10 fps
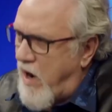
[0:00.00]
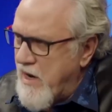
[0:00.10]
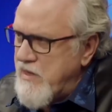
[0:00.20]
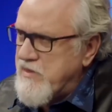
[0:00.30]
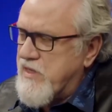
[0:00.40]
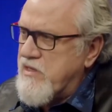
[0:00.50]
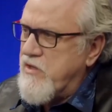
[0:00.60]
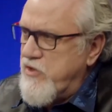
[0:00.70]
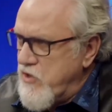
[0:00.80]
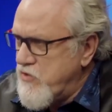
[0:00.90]
Why is
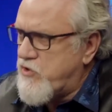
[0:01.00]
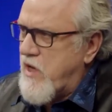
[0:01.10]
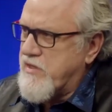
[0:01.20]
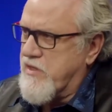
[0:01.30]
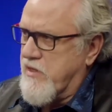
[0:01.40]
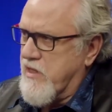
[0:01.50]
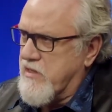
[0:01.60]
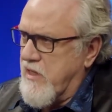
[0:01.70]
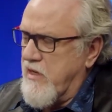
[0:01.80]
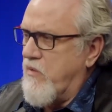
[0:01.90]
it you trusted
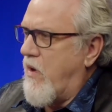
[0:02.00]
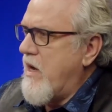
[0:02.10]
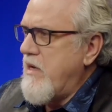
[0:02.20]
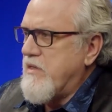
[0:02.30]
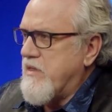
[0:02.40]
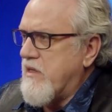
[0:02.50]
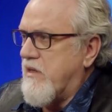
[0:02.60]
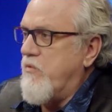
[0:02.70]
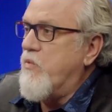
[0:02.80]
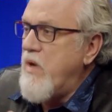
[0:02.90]
it, and why is
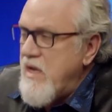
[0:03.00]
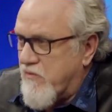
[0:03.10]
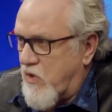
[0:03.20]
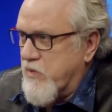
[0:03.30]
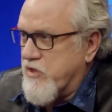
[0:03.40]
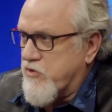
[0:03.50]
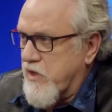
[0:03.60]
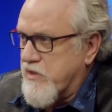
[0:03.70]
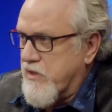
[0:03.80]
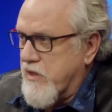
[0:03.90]
it we have always
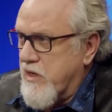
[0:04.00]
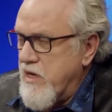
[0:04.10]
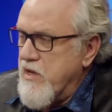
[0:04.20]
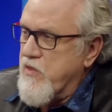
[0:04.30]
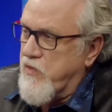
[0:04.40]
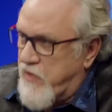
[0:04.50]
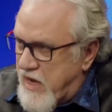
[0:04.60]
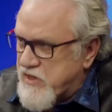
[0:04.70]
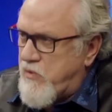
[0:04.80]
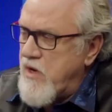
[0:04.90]
trusted it?
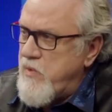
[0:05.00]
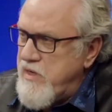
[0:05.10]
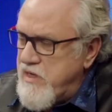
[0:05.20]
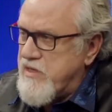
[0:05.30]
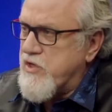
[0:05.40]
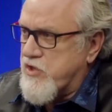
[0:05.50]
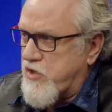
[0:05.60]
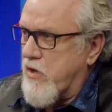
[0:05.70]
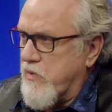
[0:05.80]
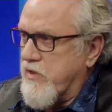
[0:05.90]
That's why we need to
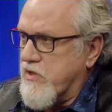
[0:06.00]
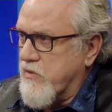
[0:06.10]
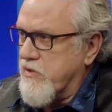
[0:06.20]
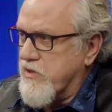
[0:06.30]
start with the